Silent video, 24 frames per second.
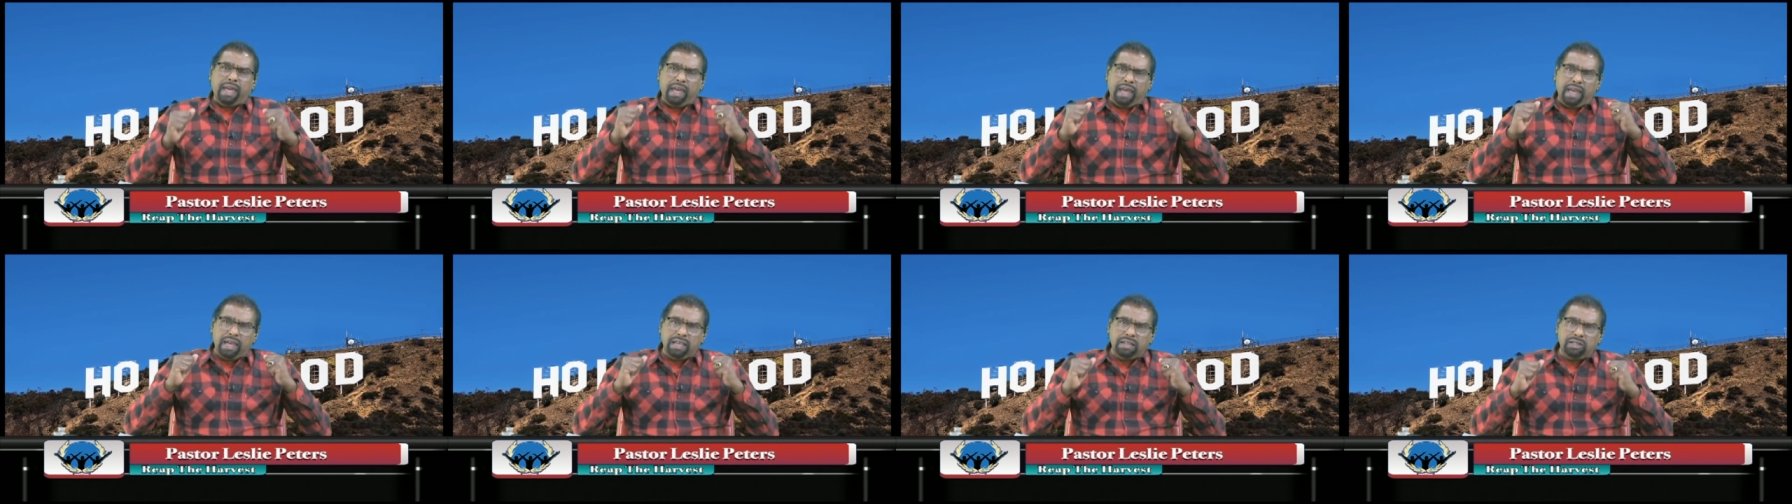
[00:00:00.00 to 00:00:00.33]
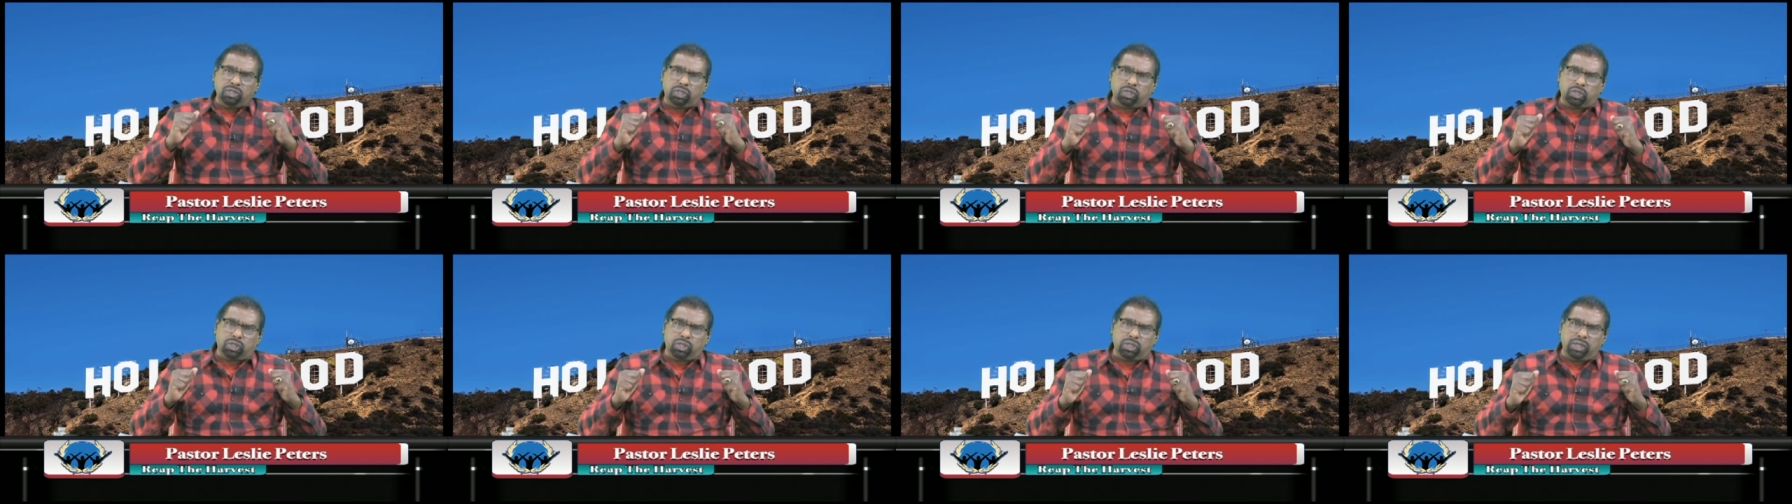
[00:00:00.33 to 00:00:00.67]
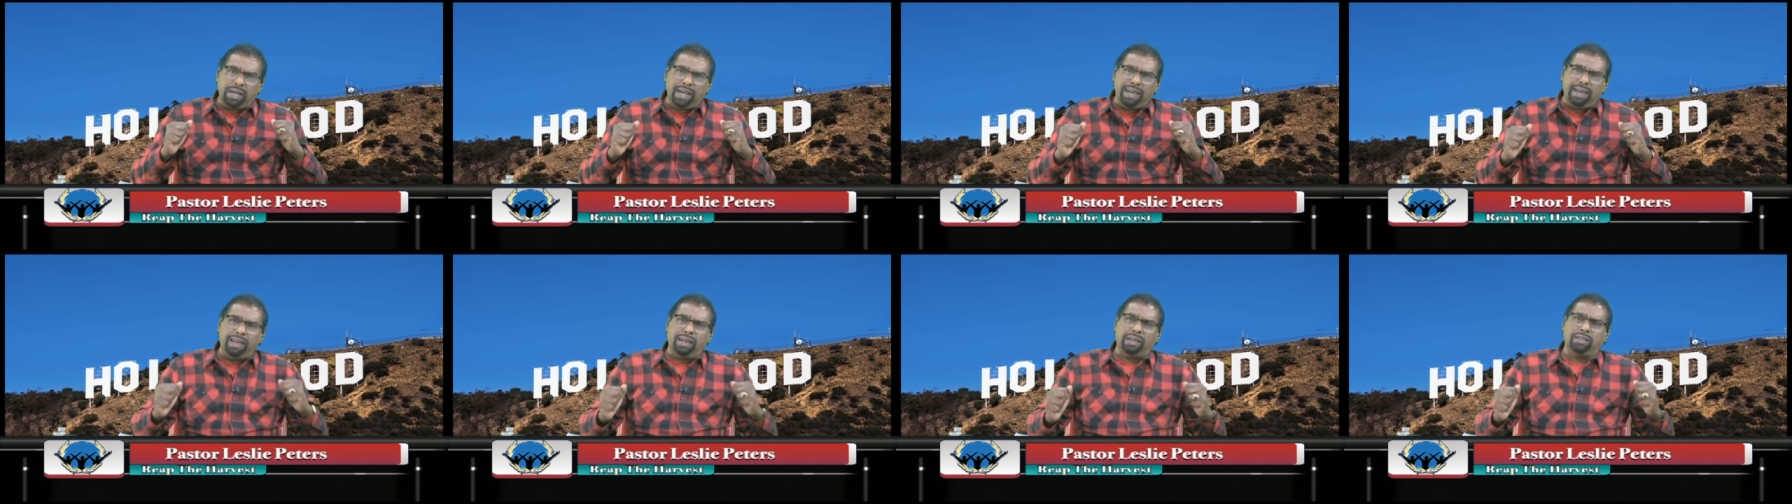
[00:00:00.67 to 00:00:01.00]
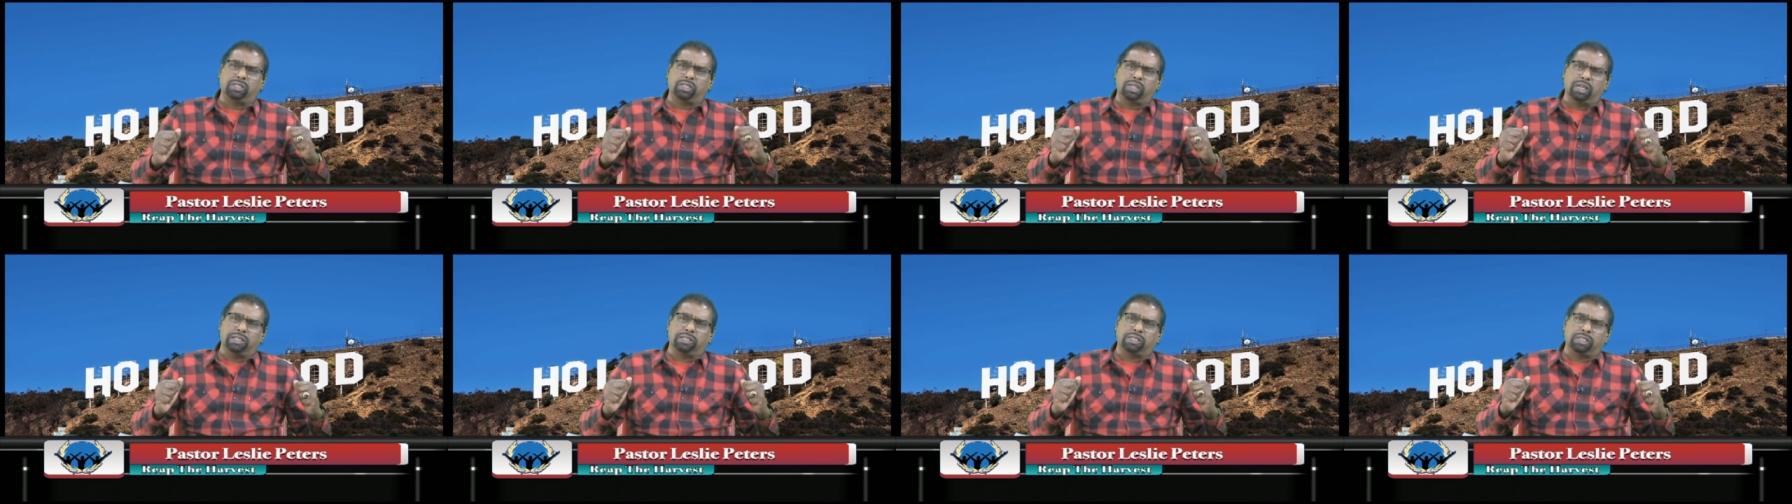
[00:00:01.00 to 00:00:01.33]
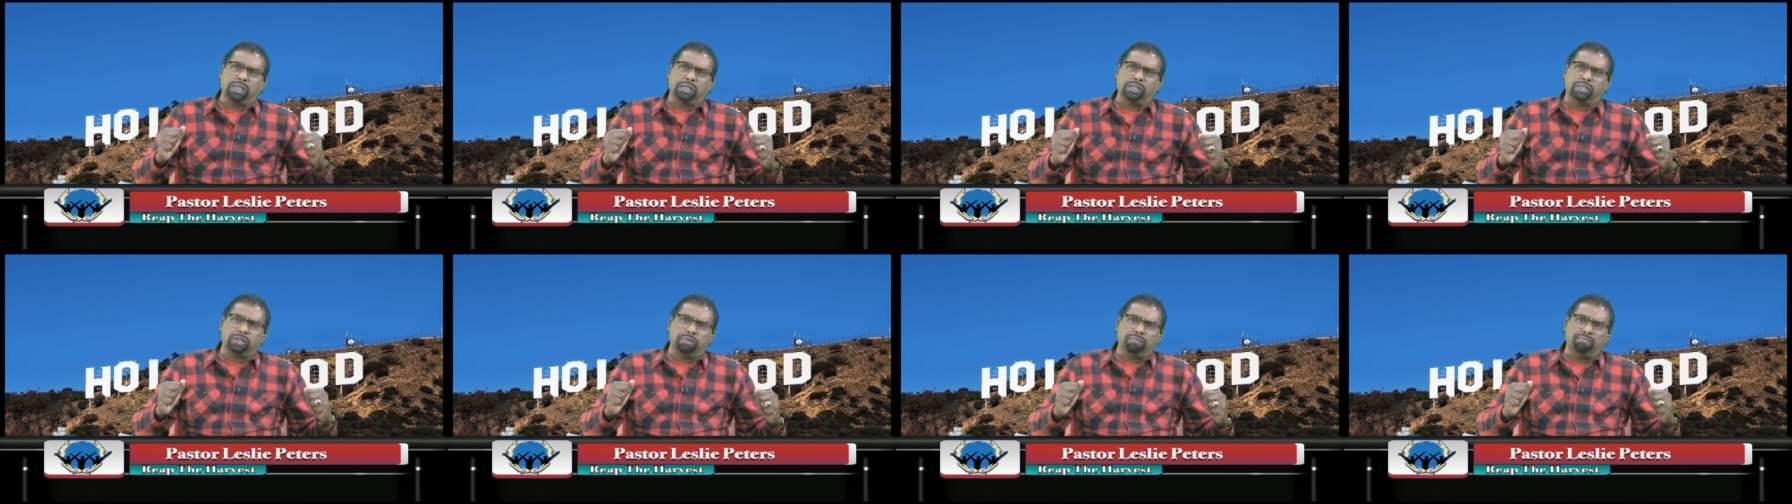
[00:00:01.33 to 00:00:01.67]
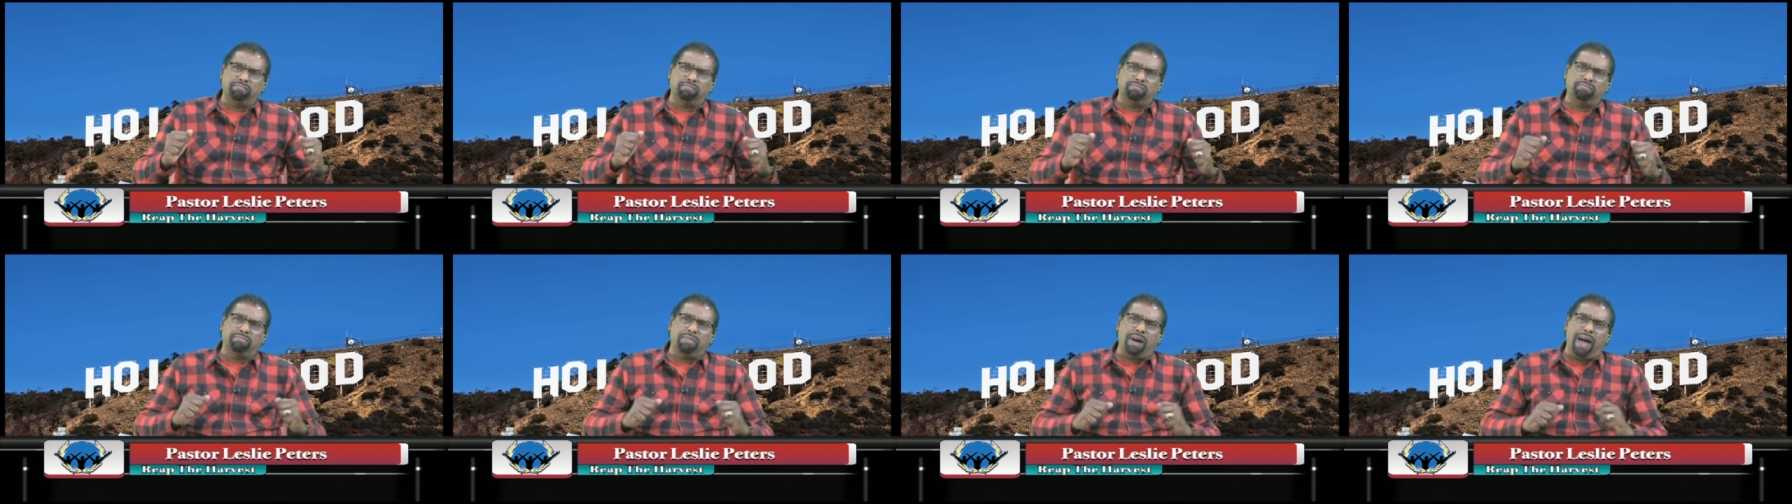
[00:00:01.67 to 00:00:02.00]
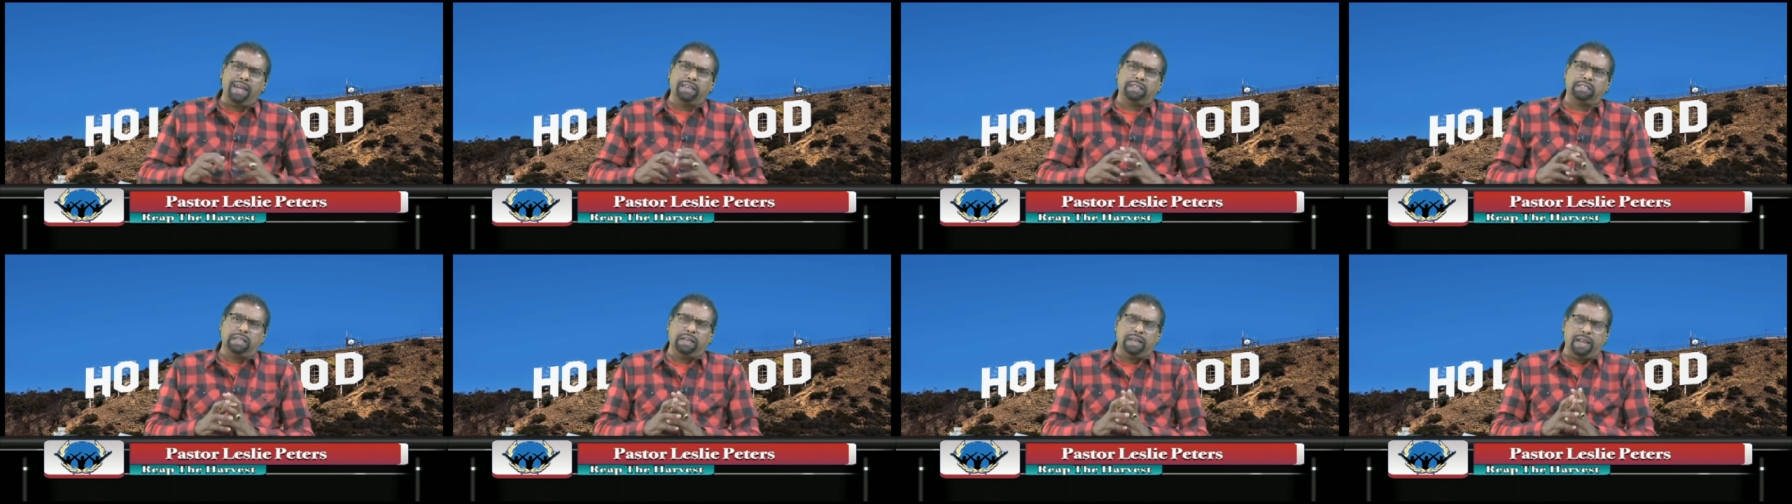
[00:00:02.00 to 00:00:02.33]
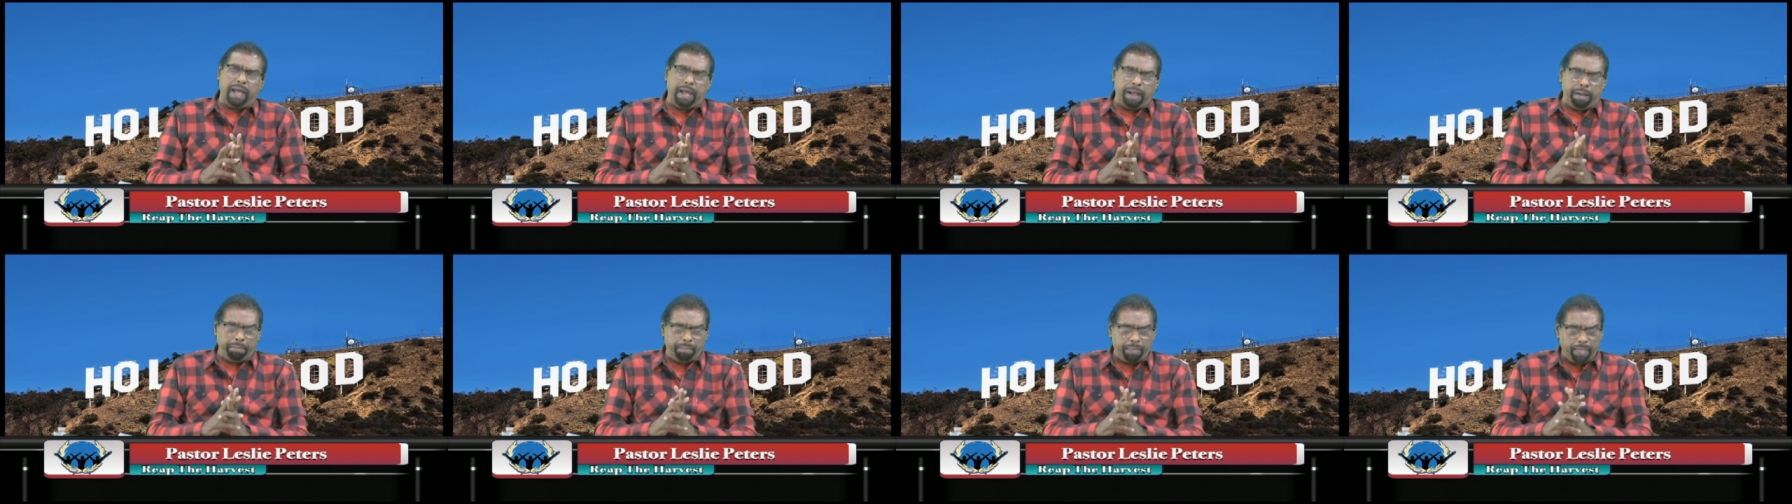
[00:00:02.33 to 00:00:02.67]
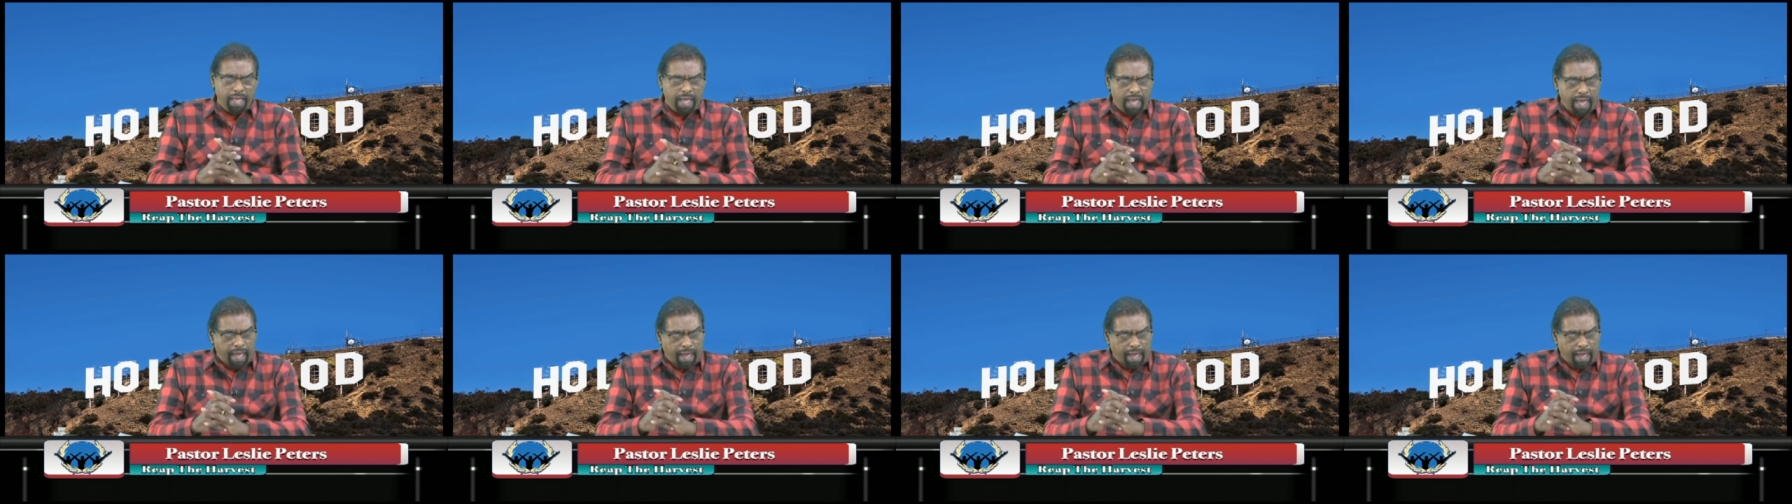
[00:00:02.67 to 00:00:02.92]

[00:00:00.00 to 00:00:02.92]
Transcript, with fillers: in Jesus' mighty name.